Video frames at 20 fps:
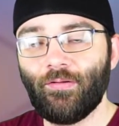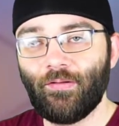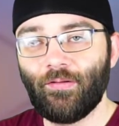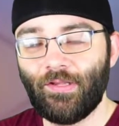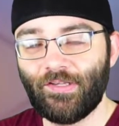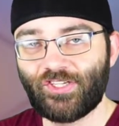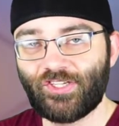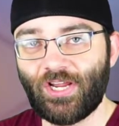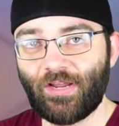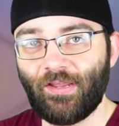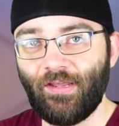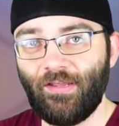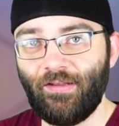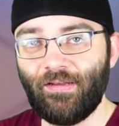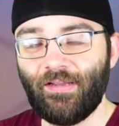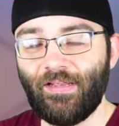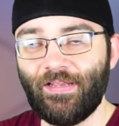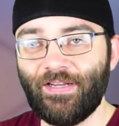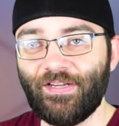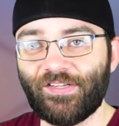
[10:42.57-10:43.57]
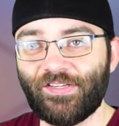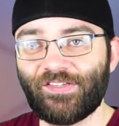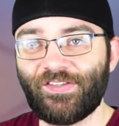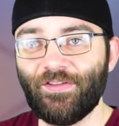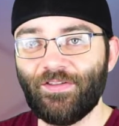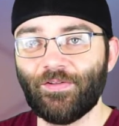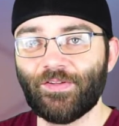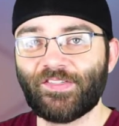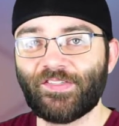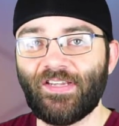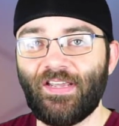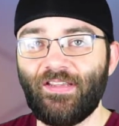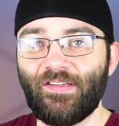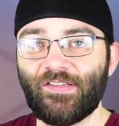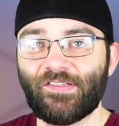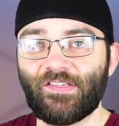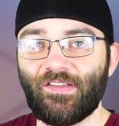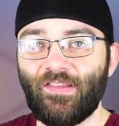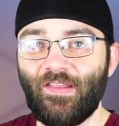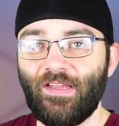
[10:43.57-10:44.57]
and check it, and it still
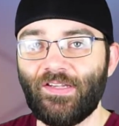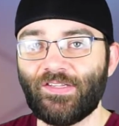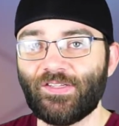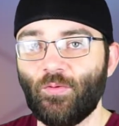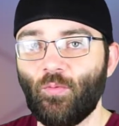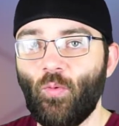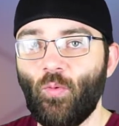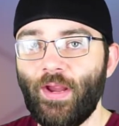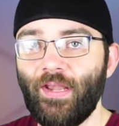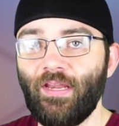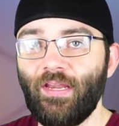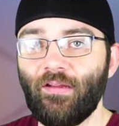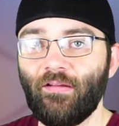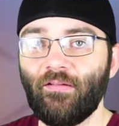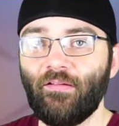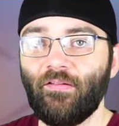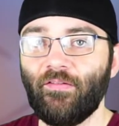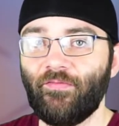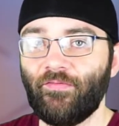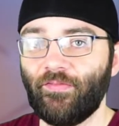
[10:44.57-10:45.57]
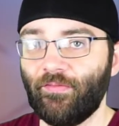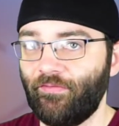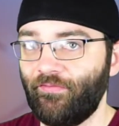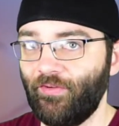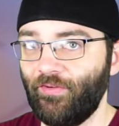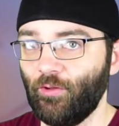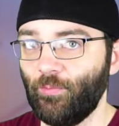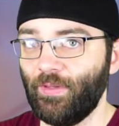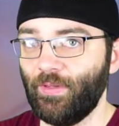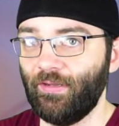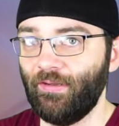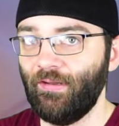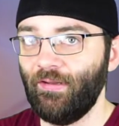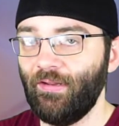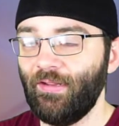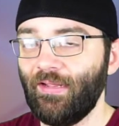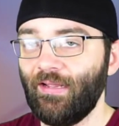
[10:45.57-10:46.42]
says that it's awaiting fulfillment.